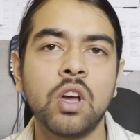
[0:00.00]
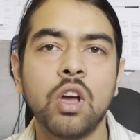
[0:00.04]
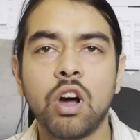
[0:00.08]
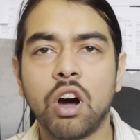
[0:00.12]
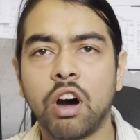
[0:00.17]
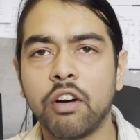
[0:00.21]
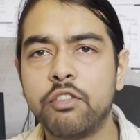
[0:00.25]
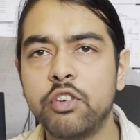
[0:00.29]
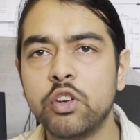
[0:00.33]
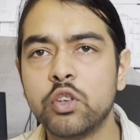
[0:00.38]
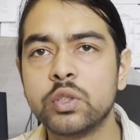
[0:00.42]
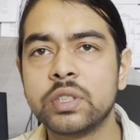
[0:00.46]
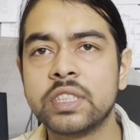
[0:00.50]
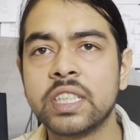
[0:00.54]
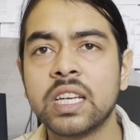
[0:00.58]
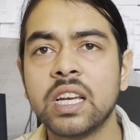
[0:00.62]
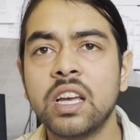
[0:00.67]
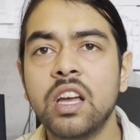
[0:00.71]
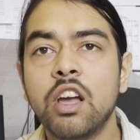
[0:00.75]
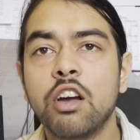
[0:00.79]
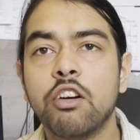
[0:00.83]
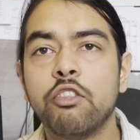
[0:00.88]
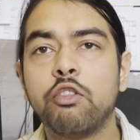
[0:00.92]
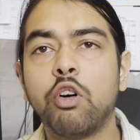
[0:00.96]
of using
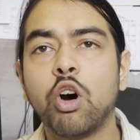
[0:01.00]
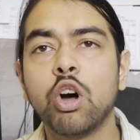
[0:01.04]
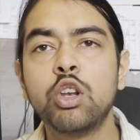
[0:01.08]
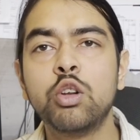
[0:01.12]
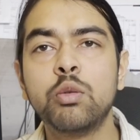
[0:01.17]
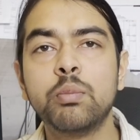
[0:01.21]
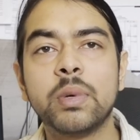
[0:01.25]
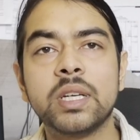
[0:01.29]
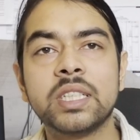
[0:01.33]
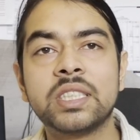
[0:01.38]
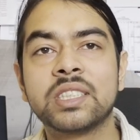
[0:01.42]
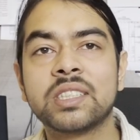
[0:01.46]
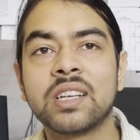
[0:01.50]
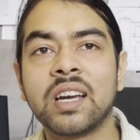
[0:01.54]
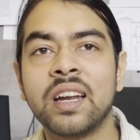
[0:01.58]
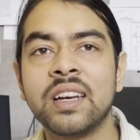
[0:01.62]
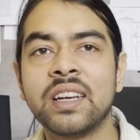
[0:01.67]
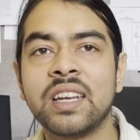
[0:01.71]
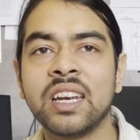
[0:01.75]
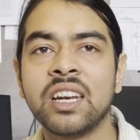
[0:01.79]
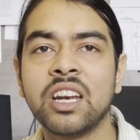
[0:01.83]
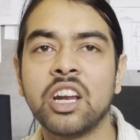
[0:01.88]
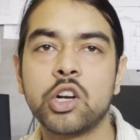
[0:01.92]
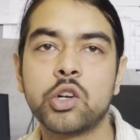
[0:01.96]
volume-based
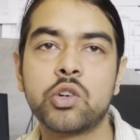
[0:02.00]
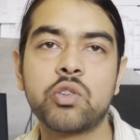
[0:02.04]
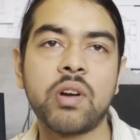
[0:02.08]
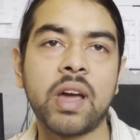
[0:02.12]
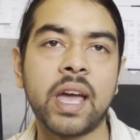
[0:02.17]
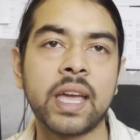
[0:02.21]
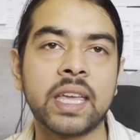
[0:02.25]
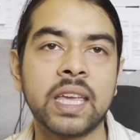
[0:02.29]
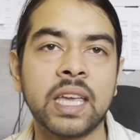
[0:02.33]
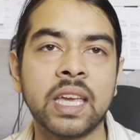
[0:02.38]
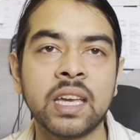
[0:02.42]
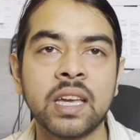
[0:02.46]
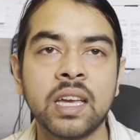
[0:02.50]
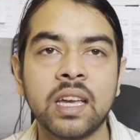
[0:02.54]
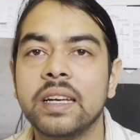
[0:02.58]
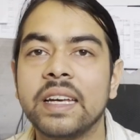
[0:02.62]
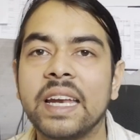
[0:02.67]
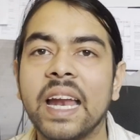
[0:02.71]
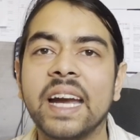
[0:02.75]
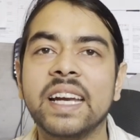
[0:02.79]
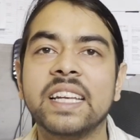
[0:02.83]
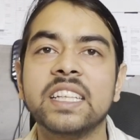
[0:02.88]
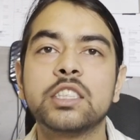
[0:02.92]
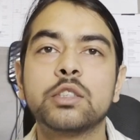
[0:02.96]
container tracking
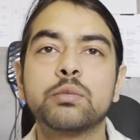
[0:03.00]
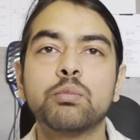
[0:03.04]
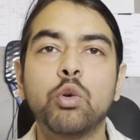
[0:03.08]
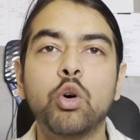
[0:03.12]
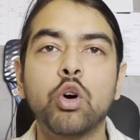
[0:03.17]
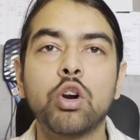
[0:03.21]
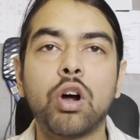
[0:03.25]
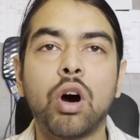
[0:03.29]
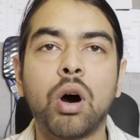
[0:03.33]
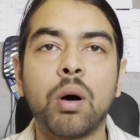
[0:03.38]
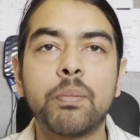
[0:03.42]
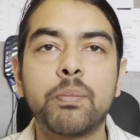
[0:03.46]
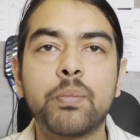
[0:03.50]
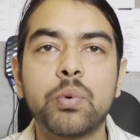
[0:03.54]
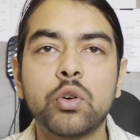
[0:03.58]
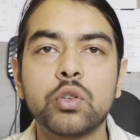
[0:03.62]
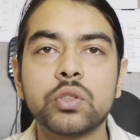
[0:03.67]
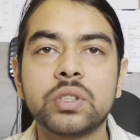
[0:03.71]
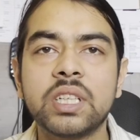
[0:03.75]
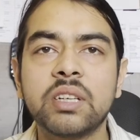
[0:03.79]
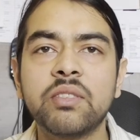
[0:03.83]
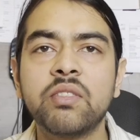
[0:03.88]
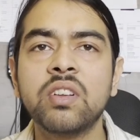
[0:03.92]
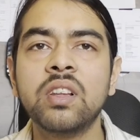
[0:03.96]
that is more
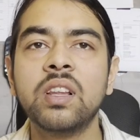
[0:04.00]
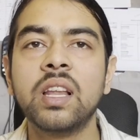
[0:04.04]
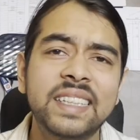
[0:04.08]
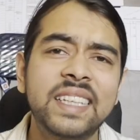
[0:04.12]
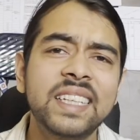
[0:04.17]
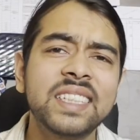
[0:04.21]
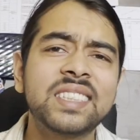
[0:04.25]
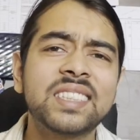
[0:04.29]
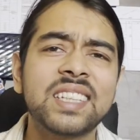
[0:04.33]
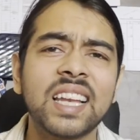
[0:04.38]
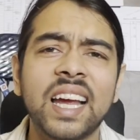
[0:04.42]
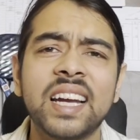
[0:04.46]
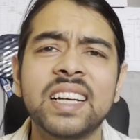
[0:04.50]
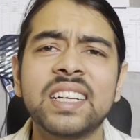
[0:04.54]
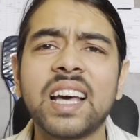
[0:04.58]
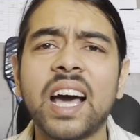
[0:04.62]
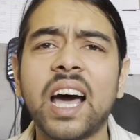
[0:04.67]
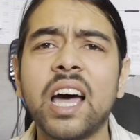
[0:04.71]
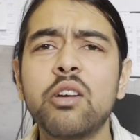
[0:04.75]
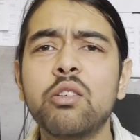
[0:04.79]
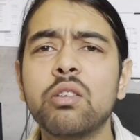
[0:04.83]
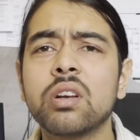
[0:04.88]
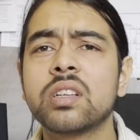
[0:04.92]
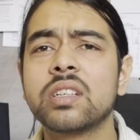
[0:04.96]
approachable. This slide
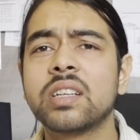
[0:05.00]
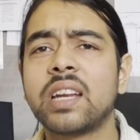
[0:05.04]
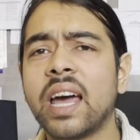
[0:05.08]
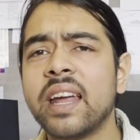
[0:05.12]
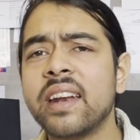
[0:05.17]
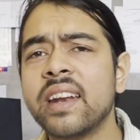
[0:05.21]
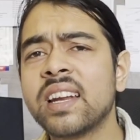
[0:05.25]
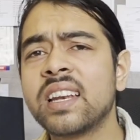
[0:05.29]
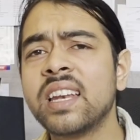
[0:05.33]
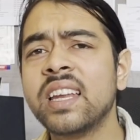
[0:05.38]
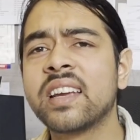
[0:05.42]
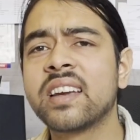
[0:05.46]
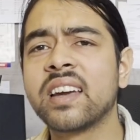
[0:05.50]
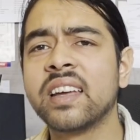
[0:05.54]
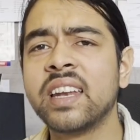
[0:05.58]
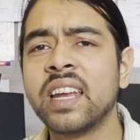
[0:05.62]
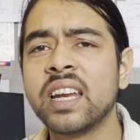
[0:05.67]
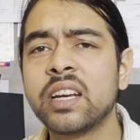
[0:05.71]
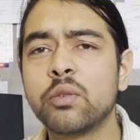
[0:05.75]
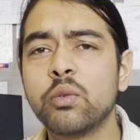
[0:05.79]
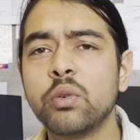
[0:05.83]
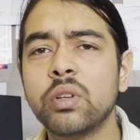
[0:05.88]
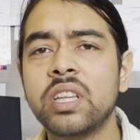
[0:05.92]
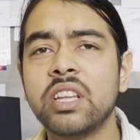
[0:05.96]
I will directly
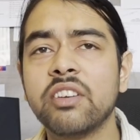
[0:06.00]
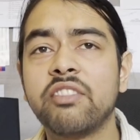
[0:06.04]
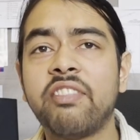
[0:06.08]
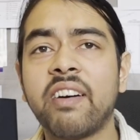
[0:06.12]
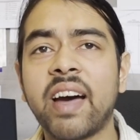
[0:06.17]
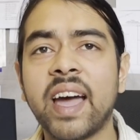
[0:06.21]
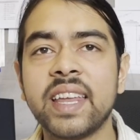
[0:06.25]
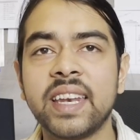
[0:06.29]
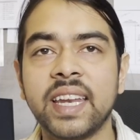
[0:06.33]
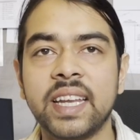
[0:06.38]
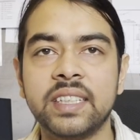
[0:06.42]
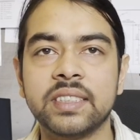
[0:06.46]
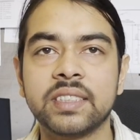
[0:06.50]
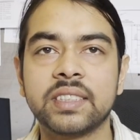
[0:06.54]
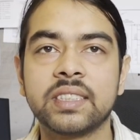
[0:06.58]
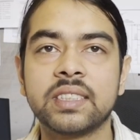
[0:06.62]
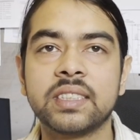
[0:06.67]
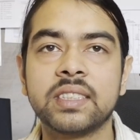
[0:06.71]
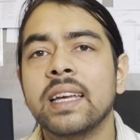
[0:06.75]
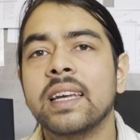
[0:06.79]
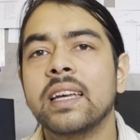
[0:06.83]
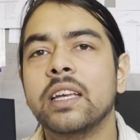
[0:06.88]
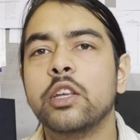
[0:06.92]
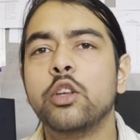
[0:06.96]
connect with the finance.
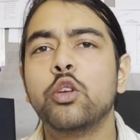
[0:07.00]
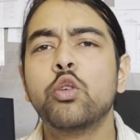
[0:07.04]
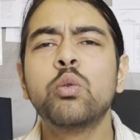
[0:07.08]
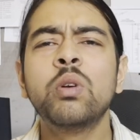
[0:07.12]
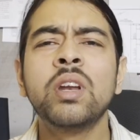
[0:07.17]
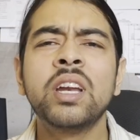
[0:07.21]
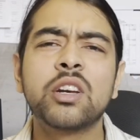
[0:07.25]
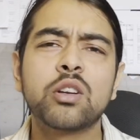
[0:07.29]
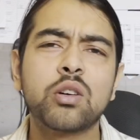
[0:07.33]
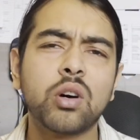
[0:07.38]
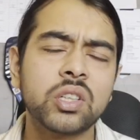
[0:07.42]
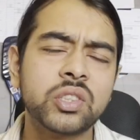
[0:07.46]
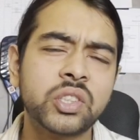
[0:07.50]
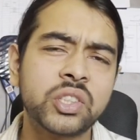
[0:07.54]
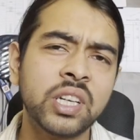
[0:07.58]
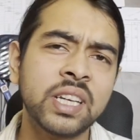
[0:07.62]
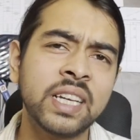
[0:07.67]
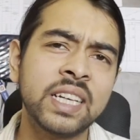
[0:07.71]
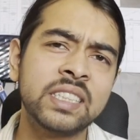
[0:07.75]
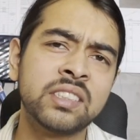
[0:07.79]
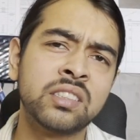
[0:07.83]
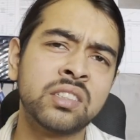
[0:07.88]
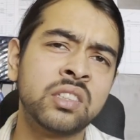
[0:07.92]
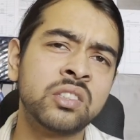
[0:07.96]
Unit costing
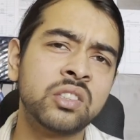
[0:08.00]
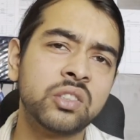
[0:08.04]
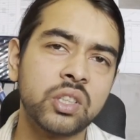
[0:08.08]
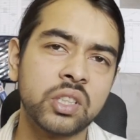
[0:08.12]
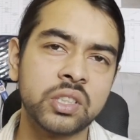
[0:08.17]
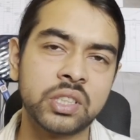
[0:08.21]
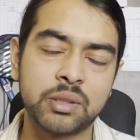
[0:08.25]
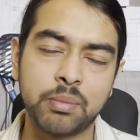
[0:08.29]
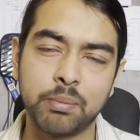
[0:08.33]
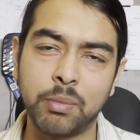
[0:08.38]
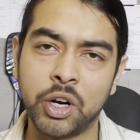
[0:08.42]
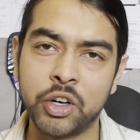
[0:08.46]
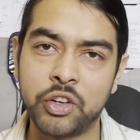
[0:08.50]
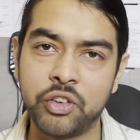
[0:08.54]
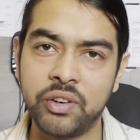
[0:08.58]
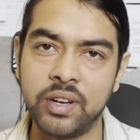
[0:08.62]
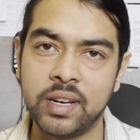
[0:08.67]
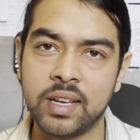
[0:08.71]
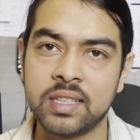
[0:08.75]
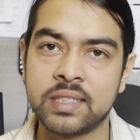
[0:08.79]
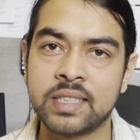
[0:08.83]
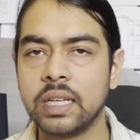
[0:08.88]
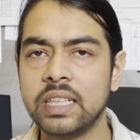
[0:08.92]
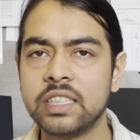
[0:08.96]
isn't just
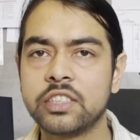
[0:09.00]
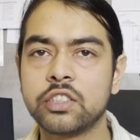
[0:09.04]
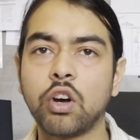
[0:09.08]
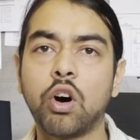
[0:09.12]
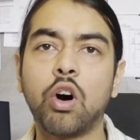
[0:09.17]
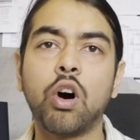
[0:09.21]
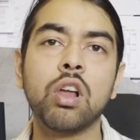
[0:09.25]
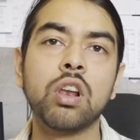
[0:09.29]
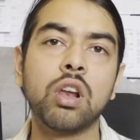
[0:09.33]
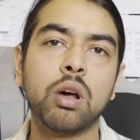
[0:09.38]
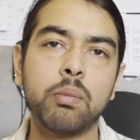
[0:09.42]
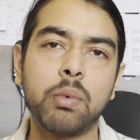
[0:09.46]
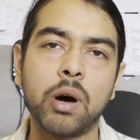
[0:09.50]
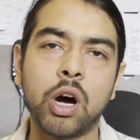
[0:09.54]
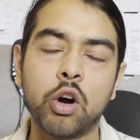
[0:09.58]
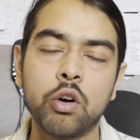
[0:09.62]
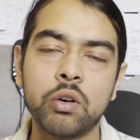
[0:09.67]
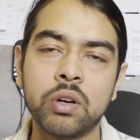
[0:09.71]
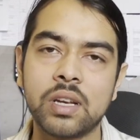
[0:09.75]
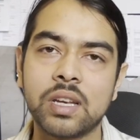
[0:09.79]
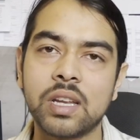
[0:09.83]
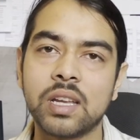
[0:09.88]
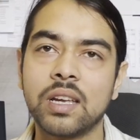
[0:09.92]
materials. It's all about